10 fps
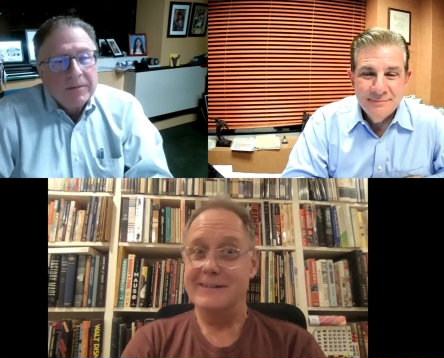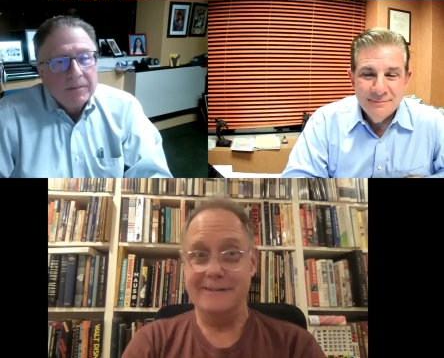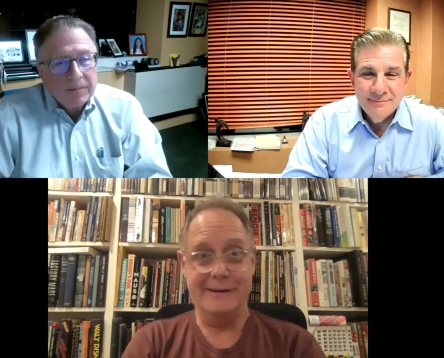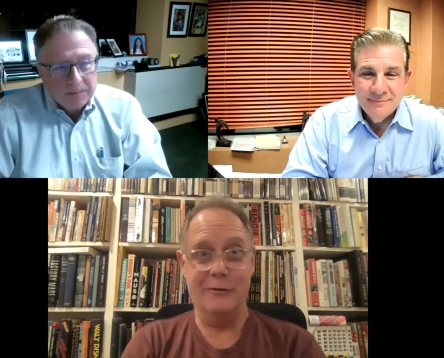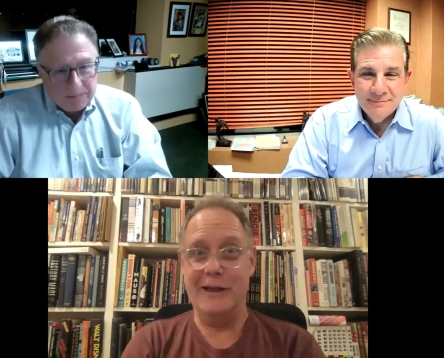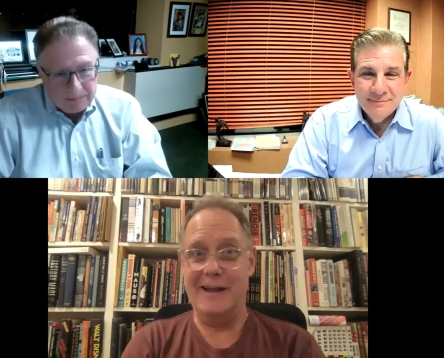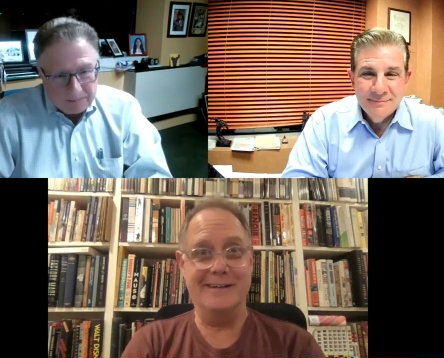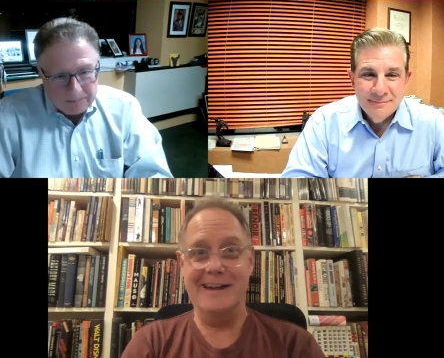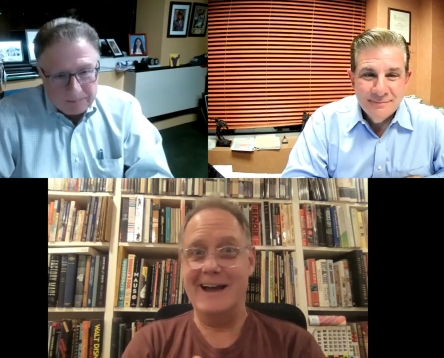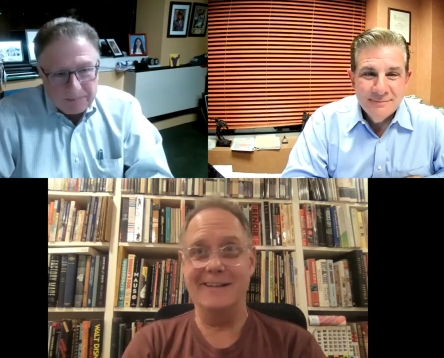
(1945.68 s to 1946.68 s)
Speaker 1: you know that
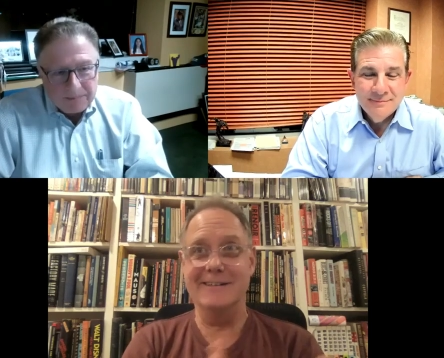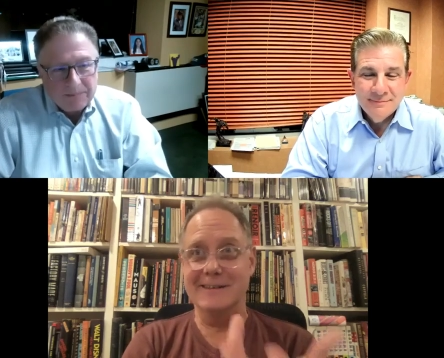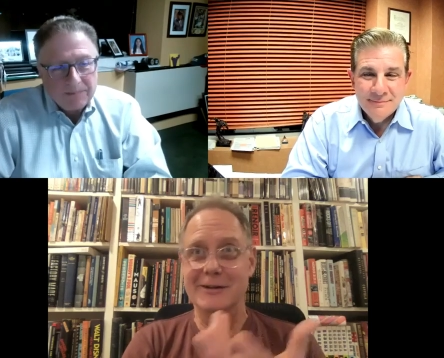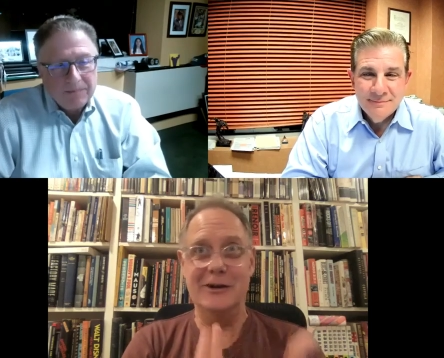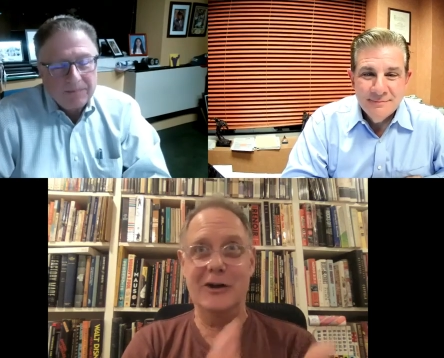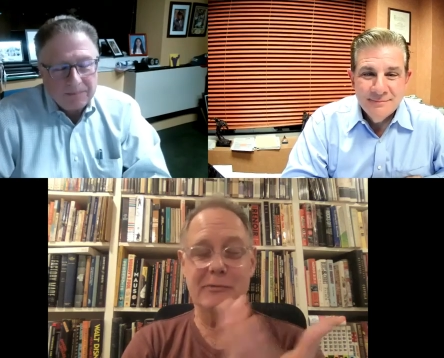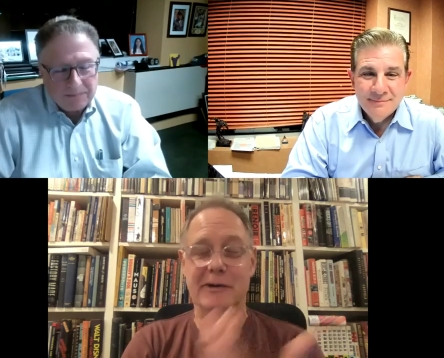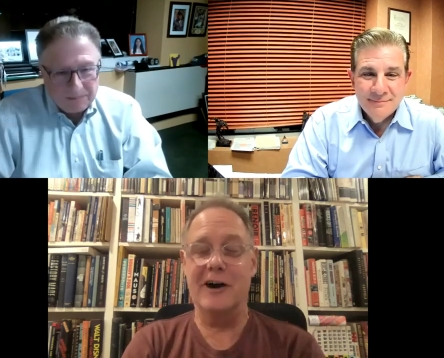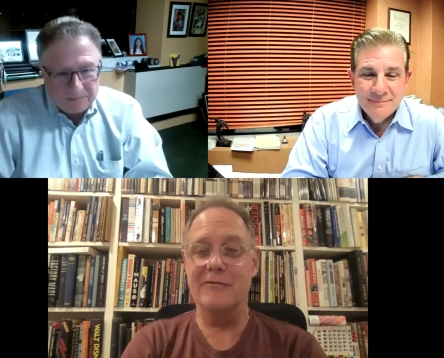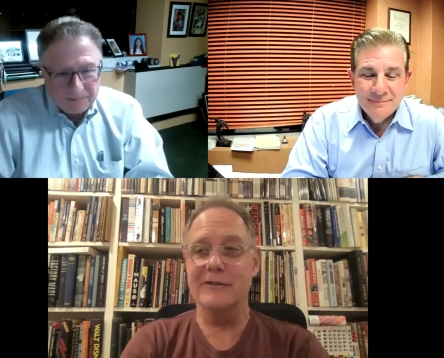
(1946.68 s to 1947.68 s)
that is the ultimate
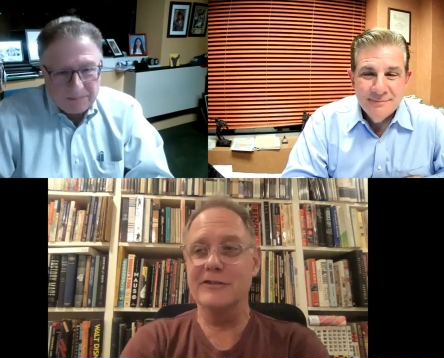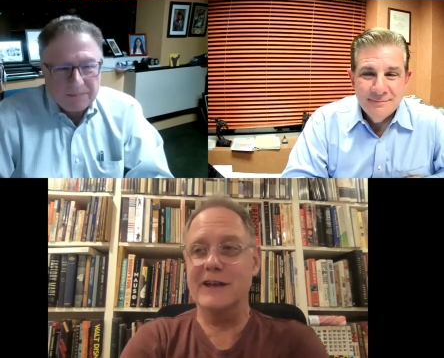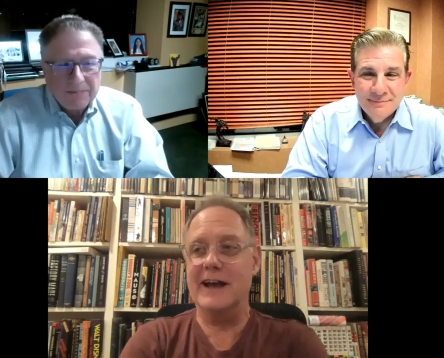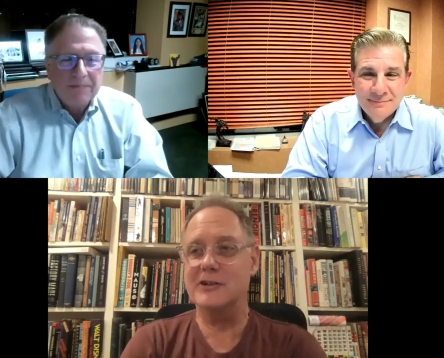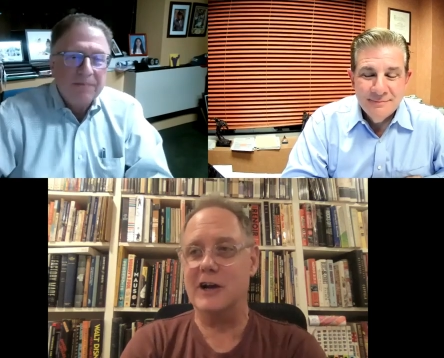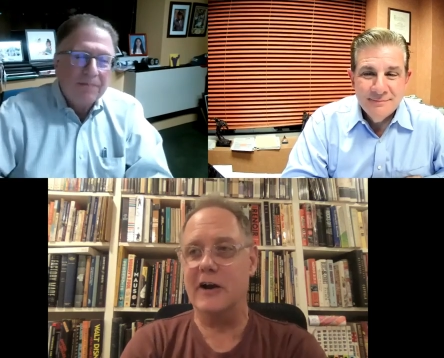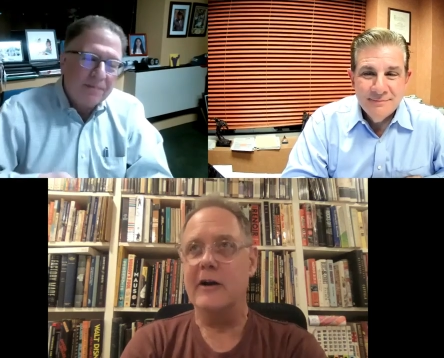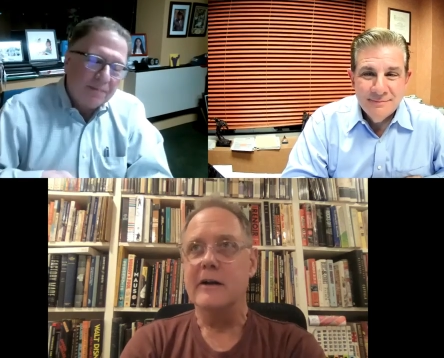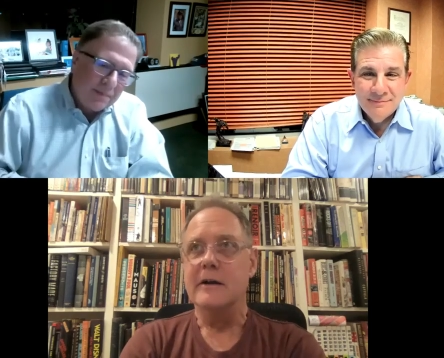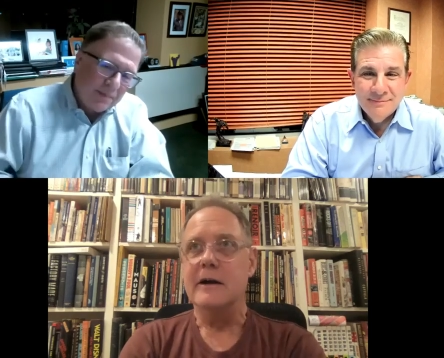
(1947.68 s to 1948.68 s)
office satire
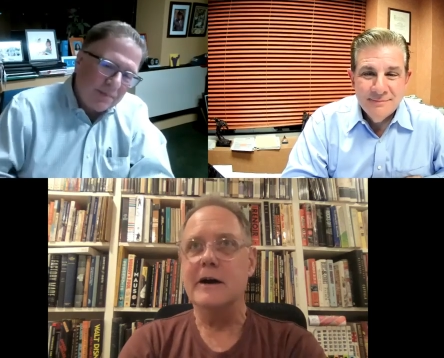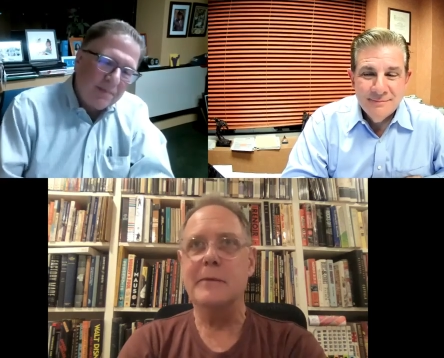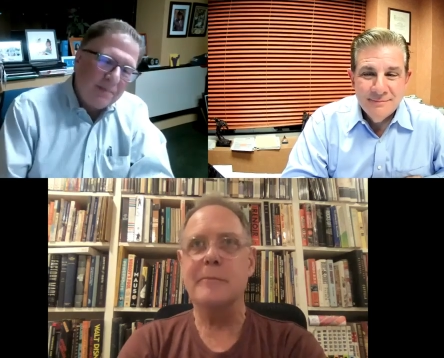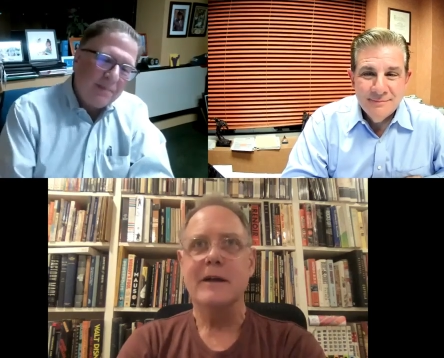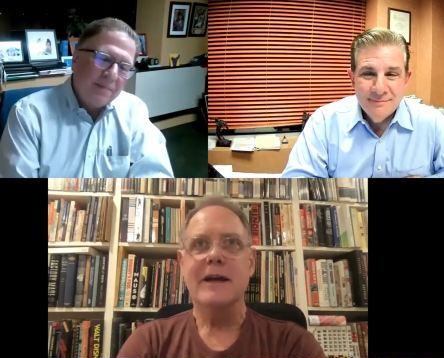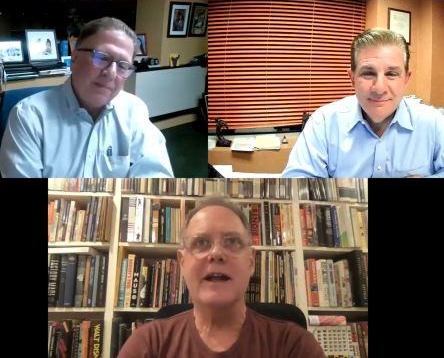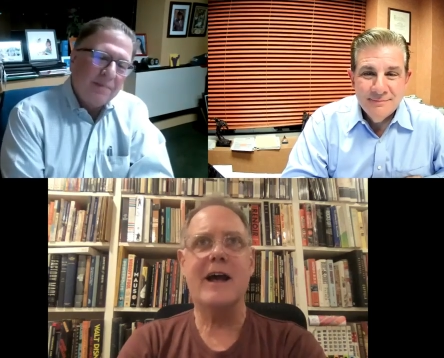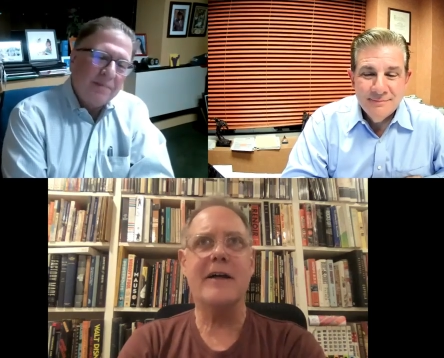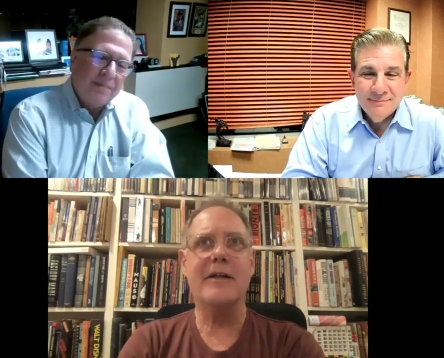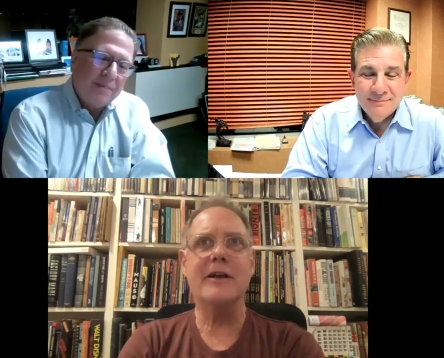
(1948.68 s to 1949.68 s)
um and
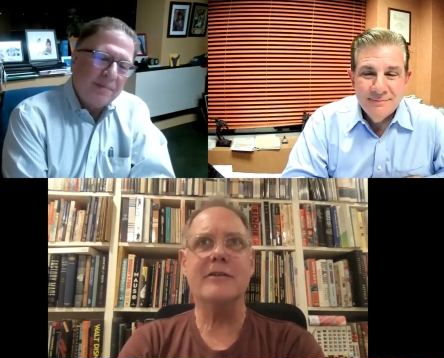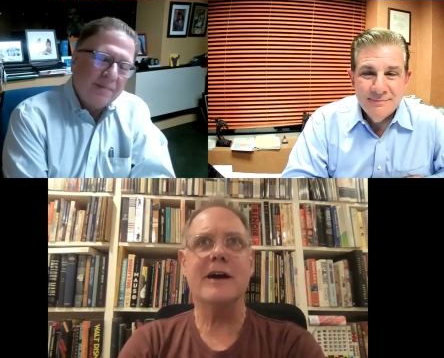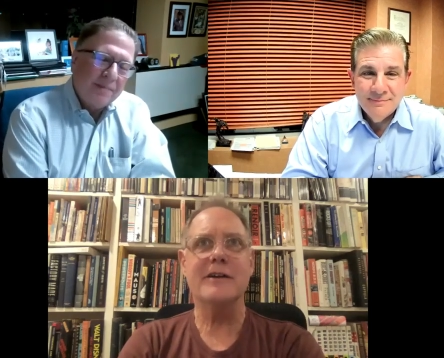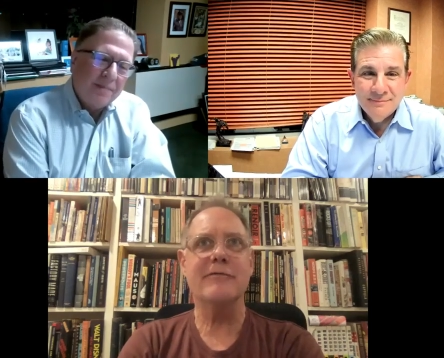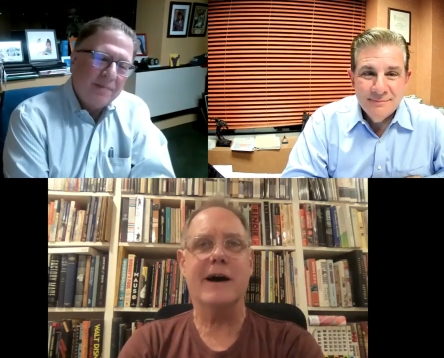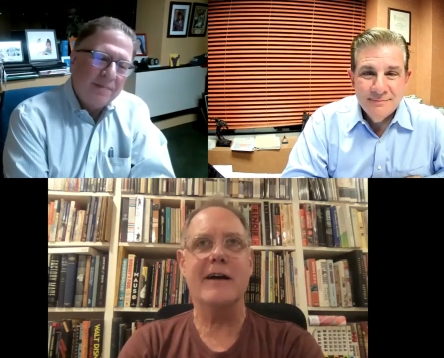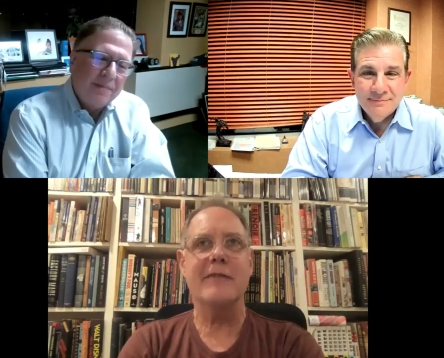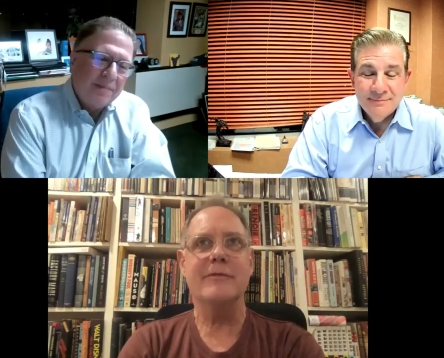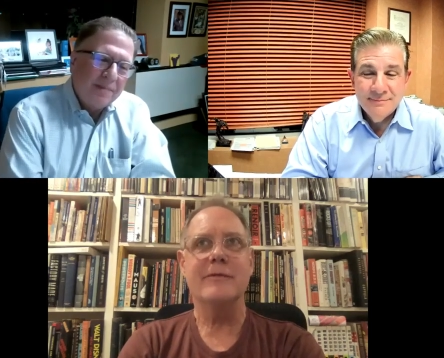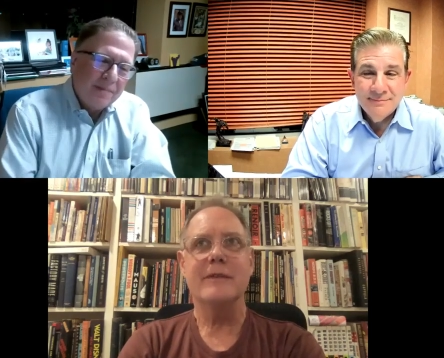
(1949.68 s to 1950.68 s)
i think nine to five